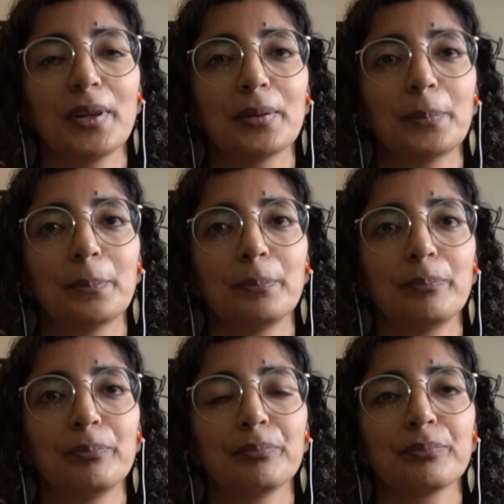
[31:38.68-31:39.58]
Yeah.
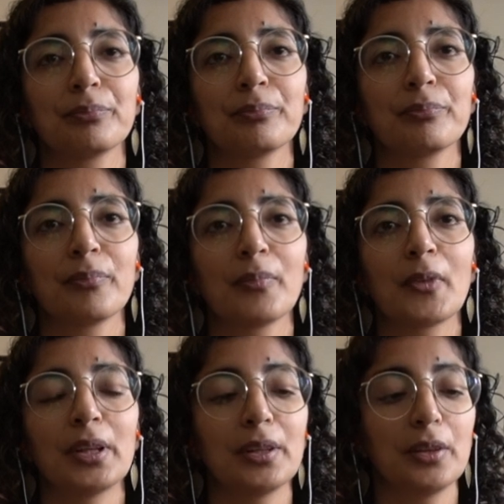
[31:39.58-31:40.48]

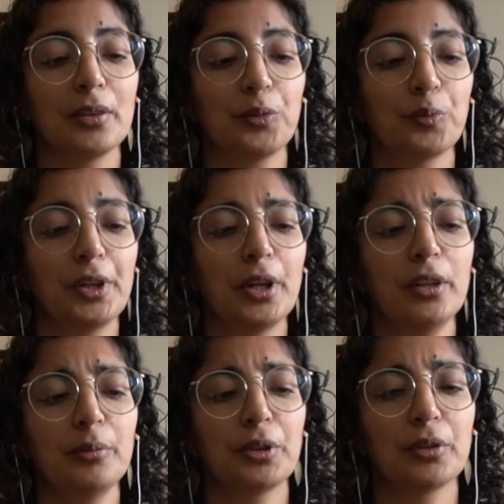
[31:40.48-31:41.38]
And it's very
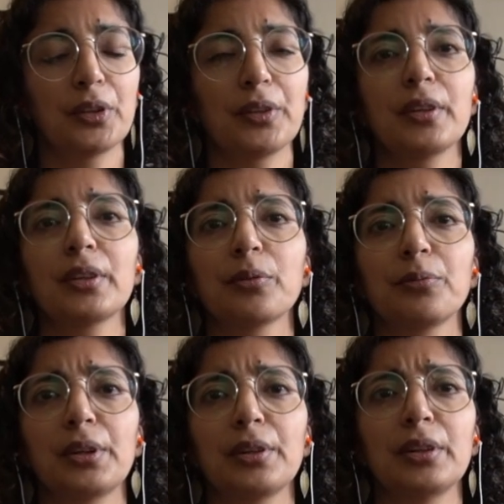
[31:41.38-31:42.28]
hard, because I think the
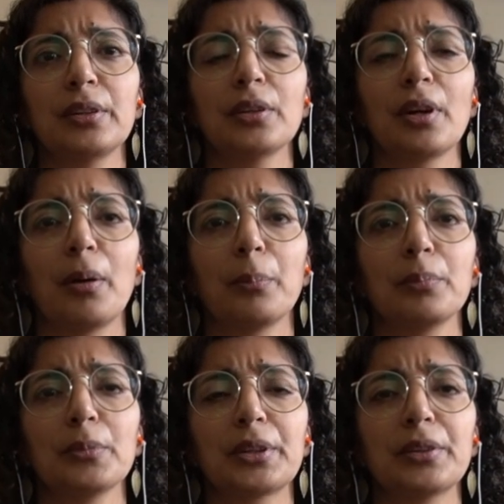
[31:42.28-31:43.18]
very,
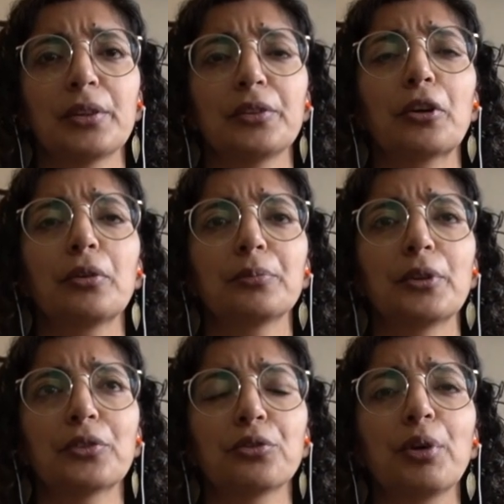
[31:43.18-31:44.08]
like,
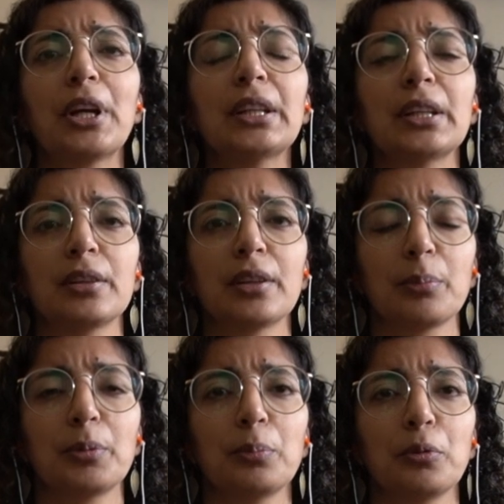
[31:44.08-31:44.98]
the training
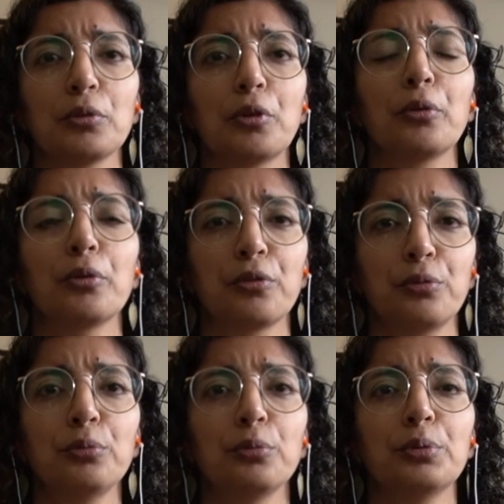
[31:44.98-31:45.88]
that people go
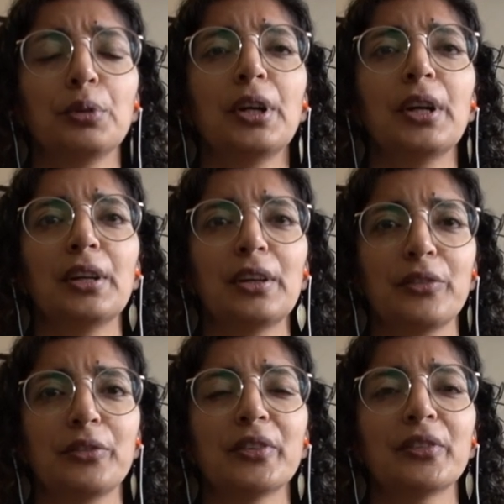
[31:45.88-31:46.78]
through
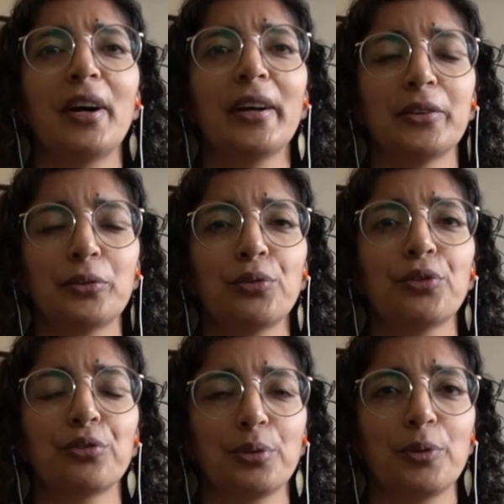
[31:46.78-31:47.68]
is designed to
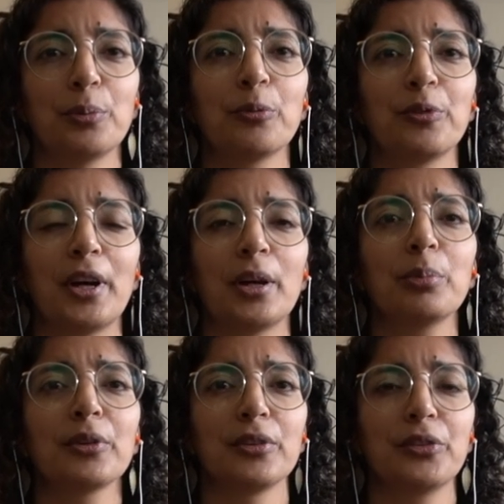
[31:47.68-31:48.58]
strip them of that
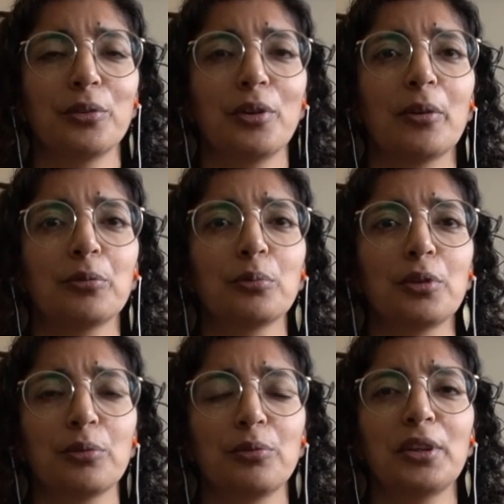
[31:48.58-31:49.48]
empathy. So you have to
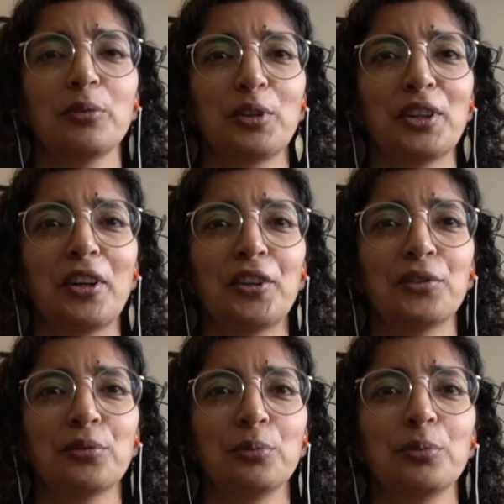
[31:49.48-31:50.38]
work very, very
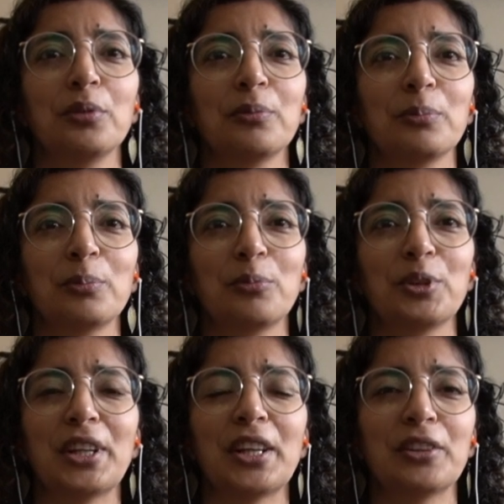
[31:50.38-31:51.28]
hard to
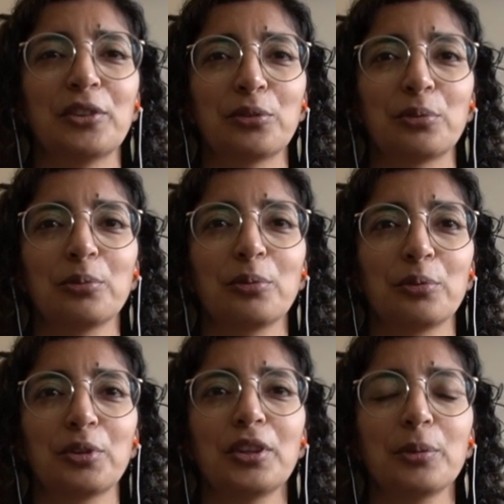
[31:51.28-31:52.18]
regain it
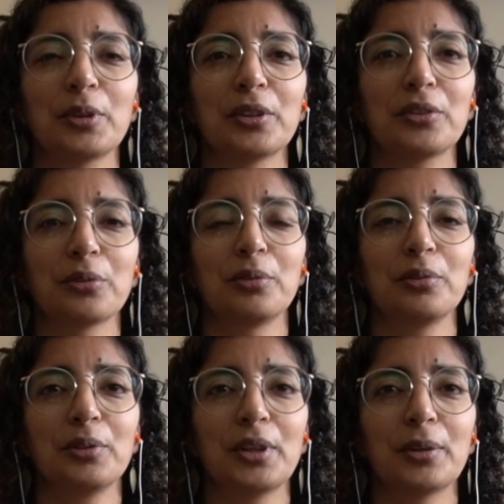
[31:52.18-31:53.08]
or keep it, or